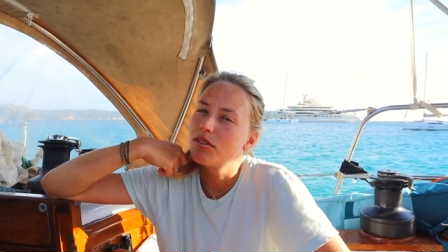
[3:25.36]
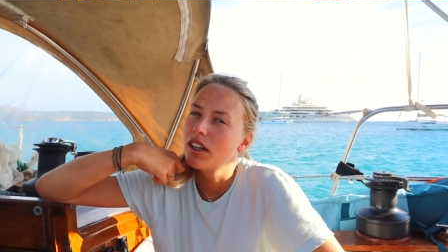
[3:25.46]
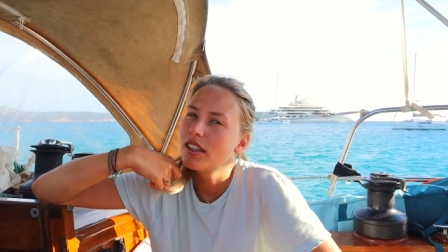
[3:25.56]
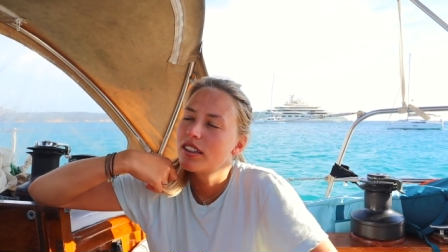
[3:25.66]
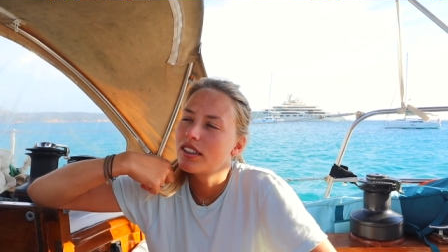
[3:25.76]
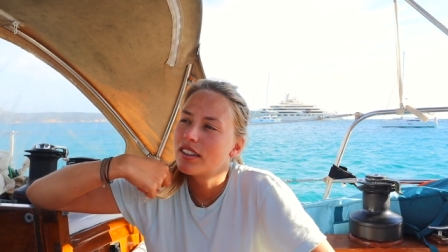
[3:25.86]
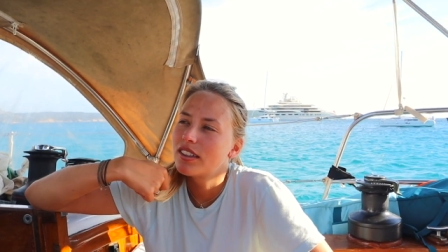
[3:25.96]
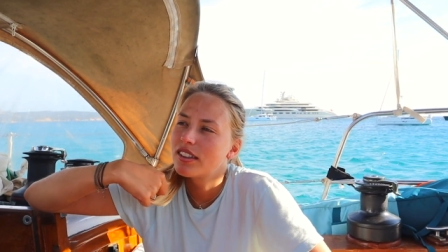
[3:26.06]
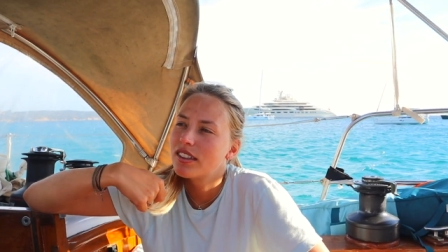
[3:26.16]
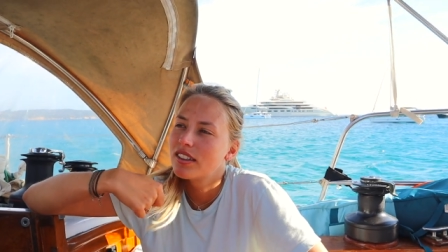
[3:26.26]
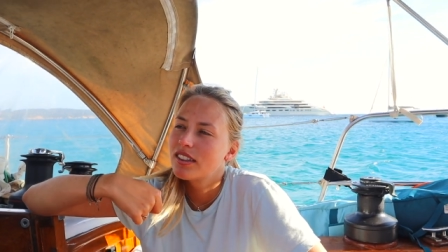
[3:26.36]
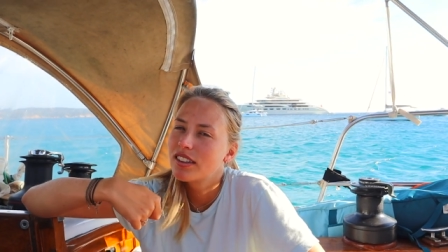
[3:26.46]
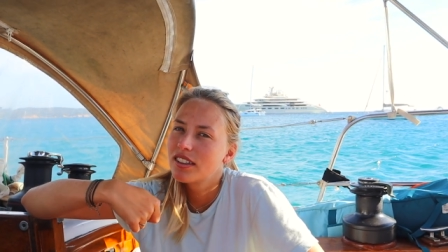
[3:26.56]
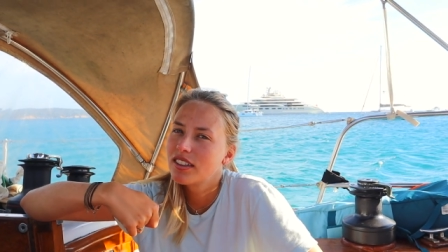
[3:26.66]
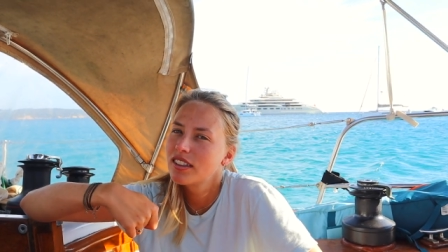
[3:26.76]
quite okay. Quite good. Well, I
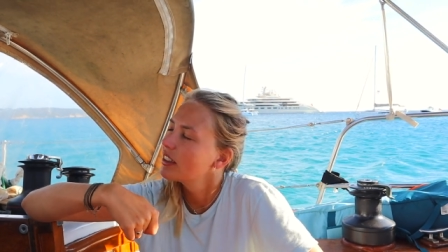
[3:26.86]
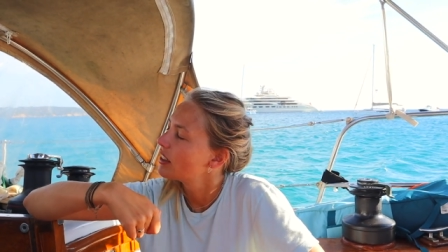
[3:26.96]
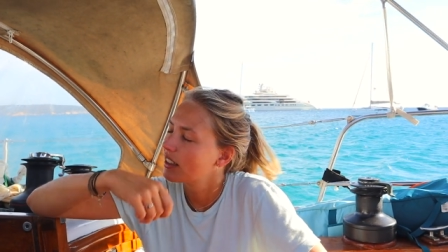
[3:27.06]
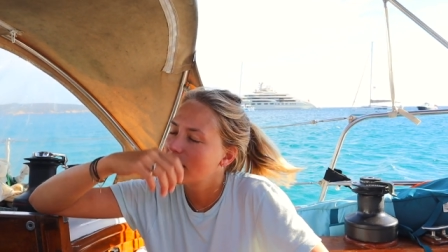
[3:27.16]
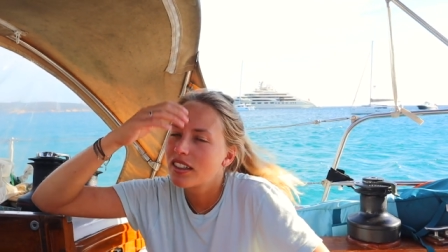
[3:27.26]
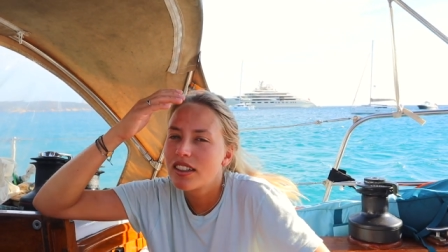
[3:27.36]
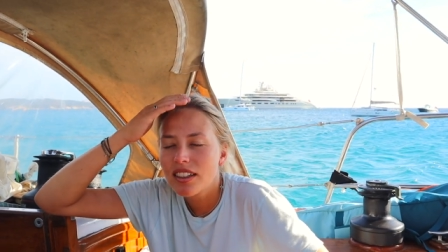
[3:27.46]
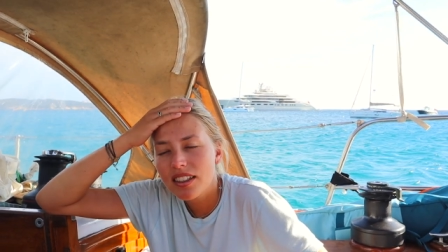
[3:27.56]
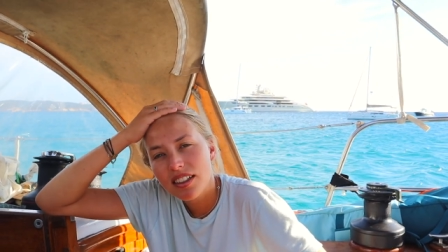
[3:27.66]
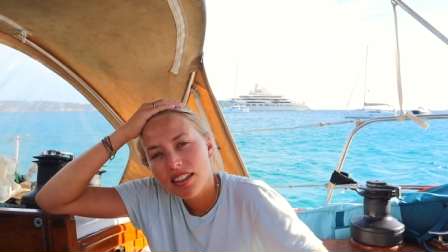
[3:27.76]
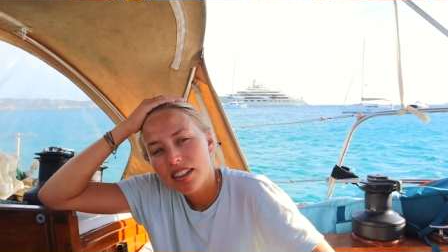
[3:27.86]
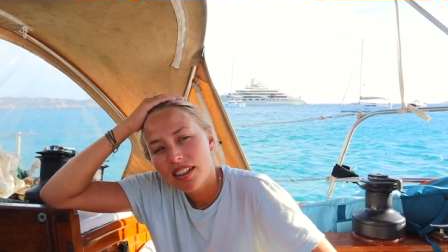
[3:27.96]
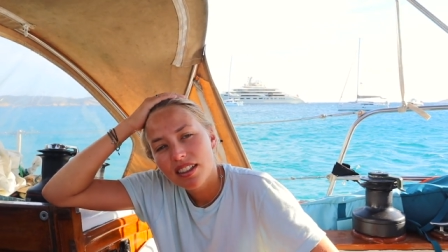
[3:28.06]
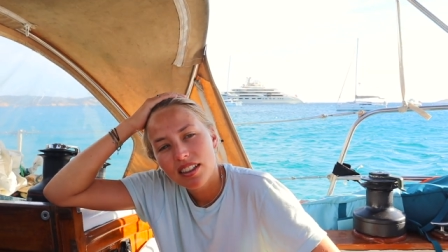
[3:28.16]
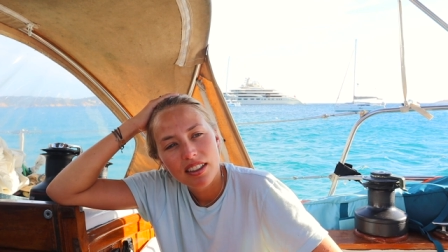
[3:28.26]
was just trying to figure out how much the solar is
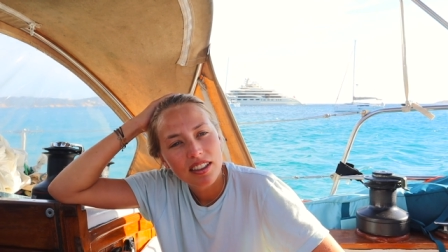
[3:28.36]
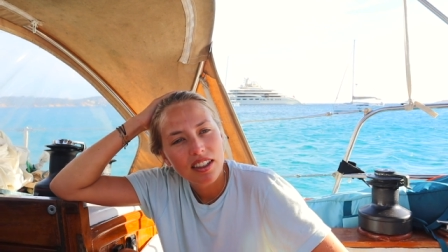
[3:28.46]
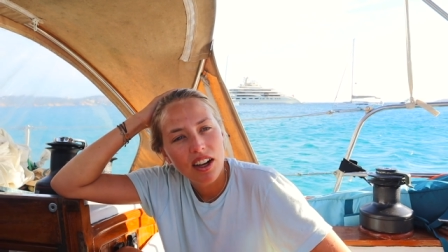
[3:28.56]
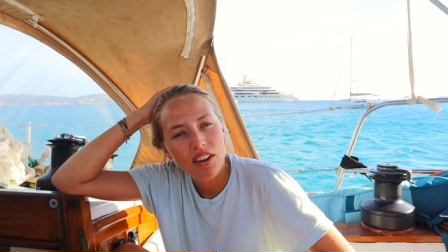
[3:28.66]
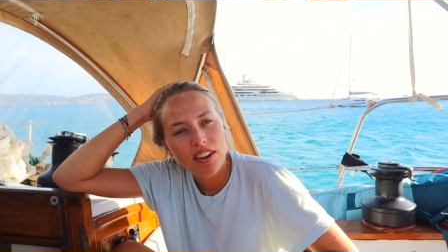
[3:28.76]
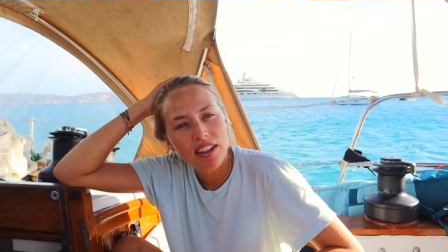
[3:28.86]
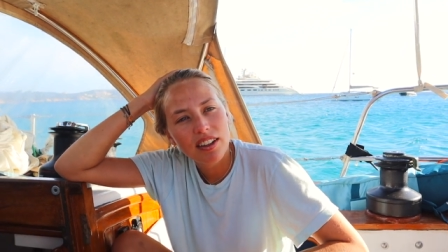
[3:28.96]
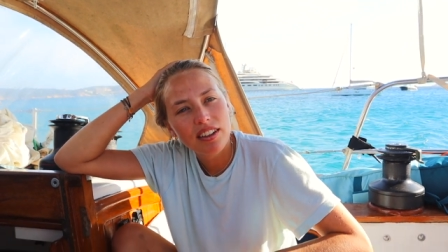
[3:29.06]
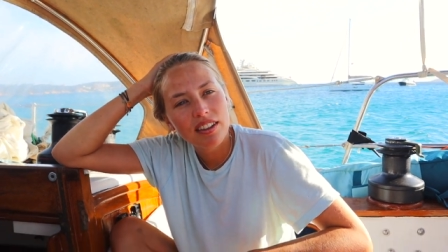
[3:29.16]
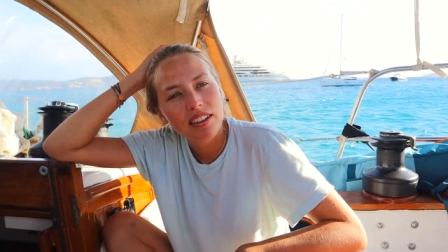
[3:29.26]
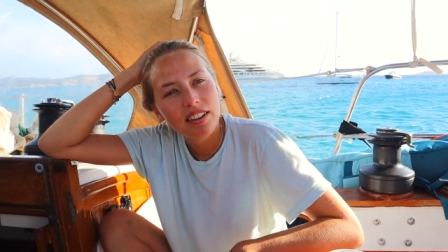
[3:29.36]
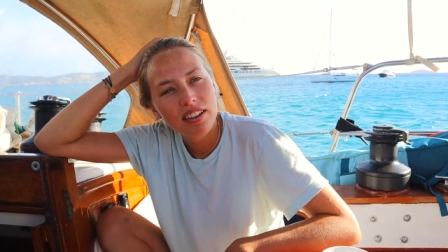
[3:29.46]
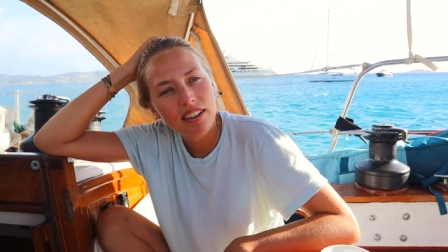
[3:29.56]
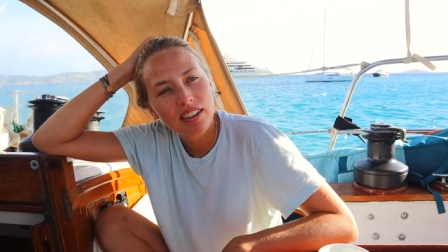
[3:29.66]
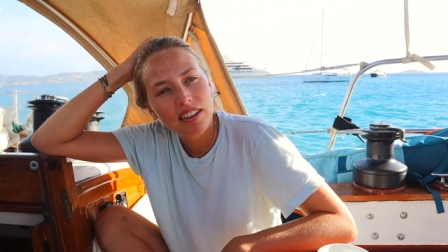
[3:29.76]
giving us, and then oh, how yeah. much the fridge is
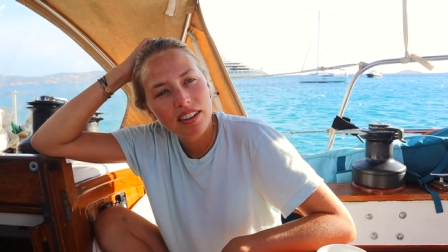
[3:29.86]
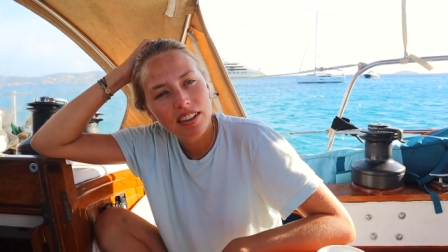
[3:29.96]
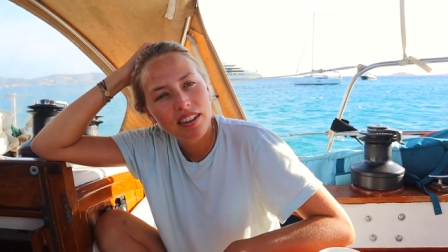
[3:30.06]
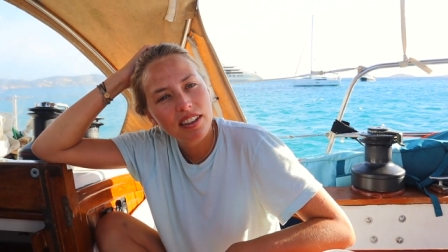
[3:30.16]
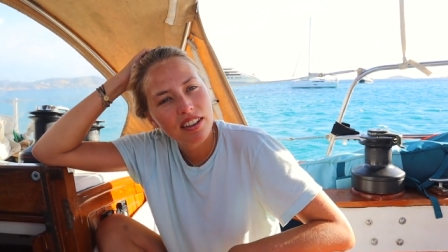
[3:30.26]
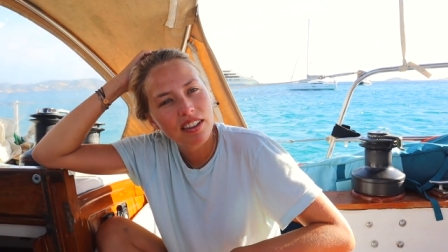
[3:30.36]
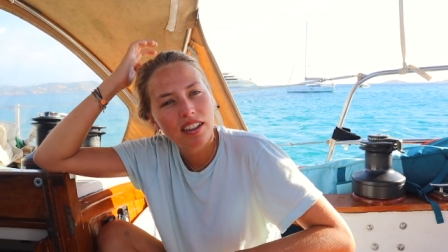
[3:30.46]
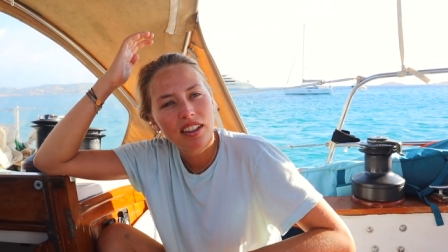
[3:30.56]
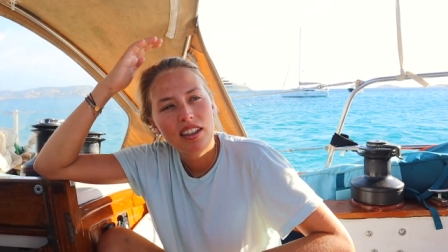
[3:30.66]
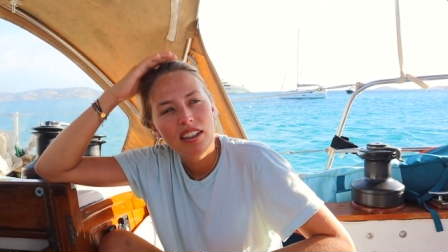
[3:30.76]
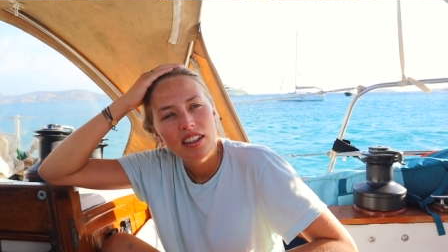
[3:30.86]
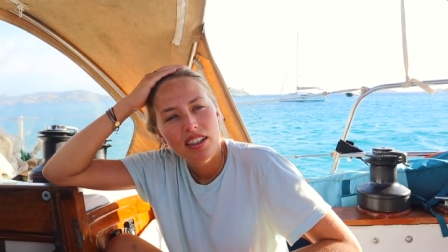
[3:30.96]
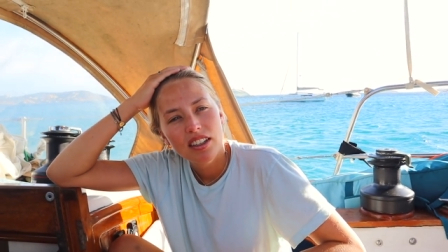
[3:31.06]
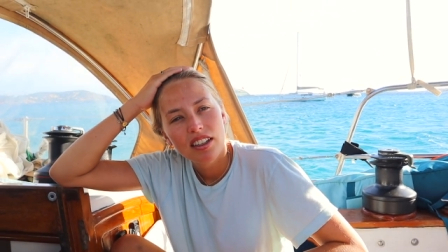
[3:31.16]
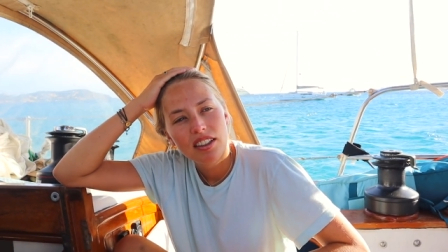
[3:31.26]
taking out.
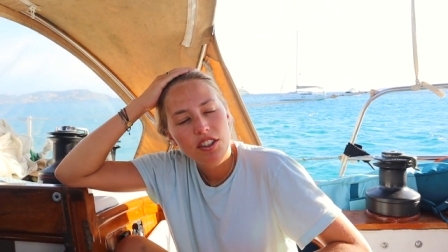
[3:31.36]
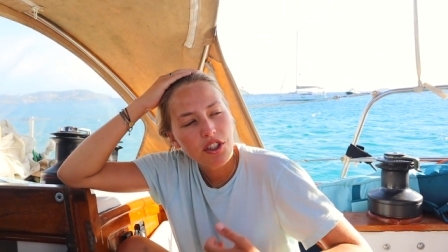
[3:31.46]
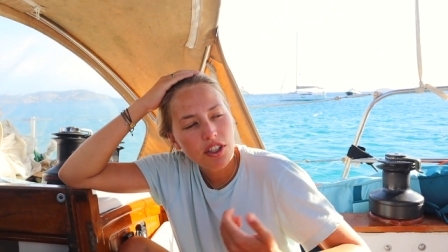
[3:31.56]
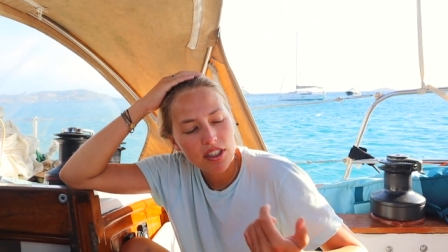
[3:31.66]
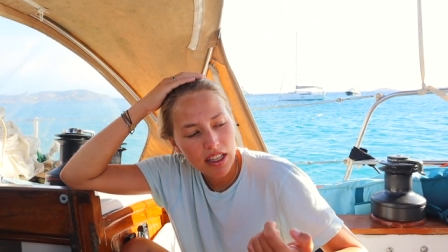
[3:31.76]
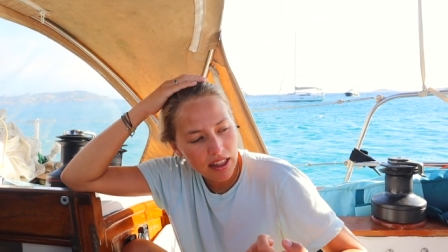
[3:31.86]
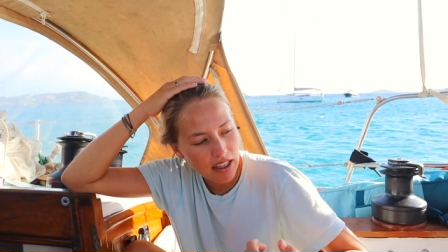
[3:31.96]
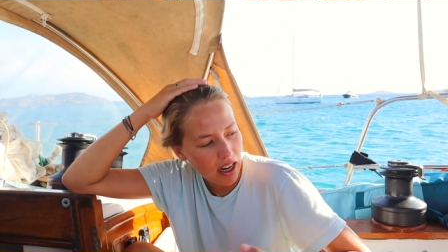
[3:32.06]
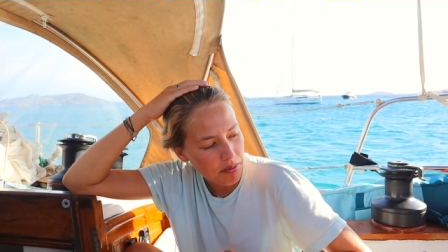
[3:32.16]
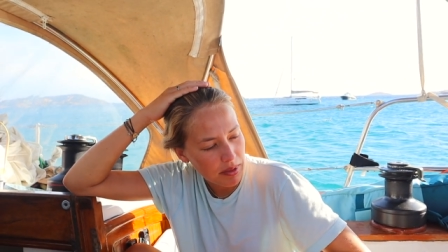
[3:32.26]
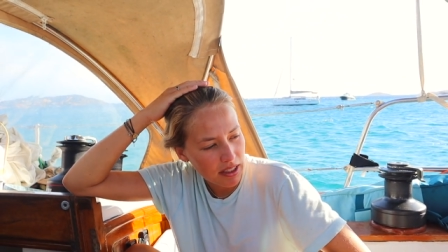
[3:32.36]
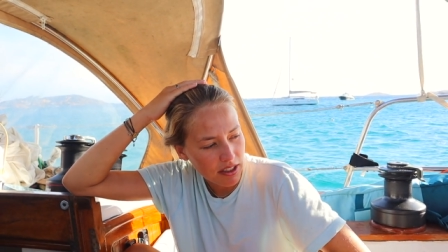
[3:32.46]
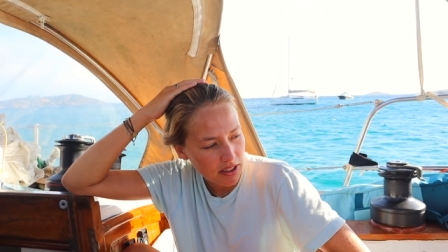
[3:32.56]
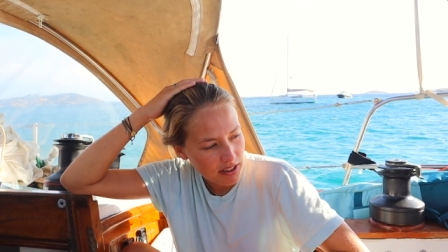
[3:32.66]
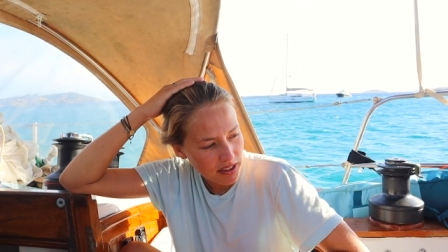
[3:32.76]
You should just get the clamp
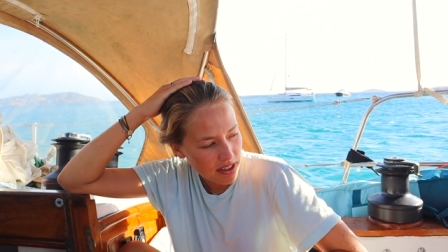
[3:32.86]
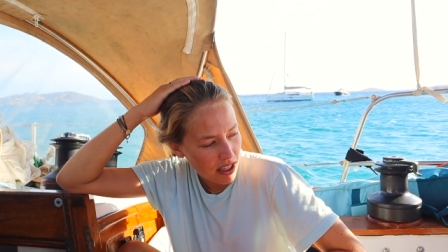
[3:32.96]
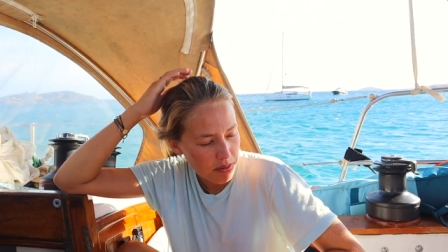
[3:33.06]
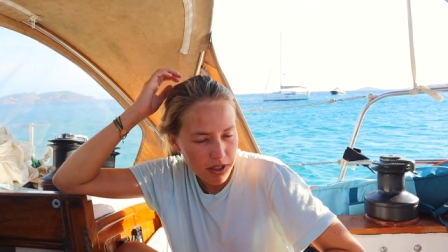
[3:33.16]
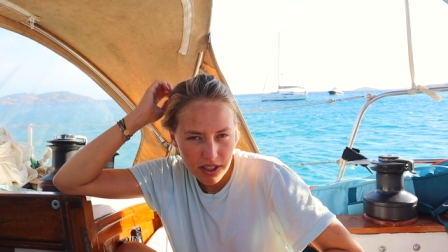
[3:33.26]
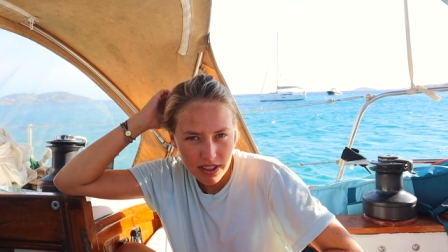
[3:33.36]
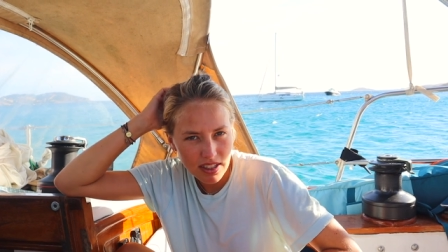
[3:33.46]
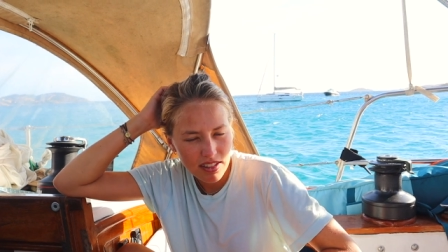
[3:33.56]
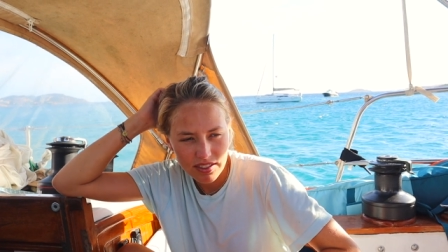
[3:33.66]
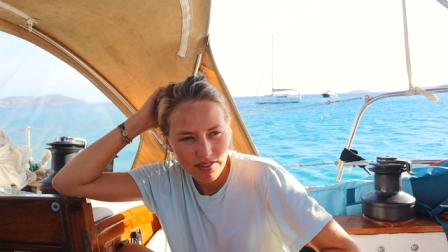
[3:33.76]
meter and see how much it says.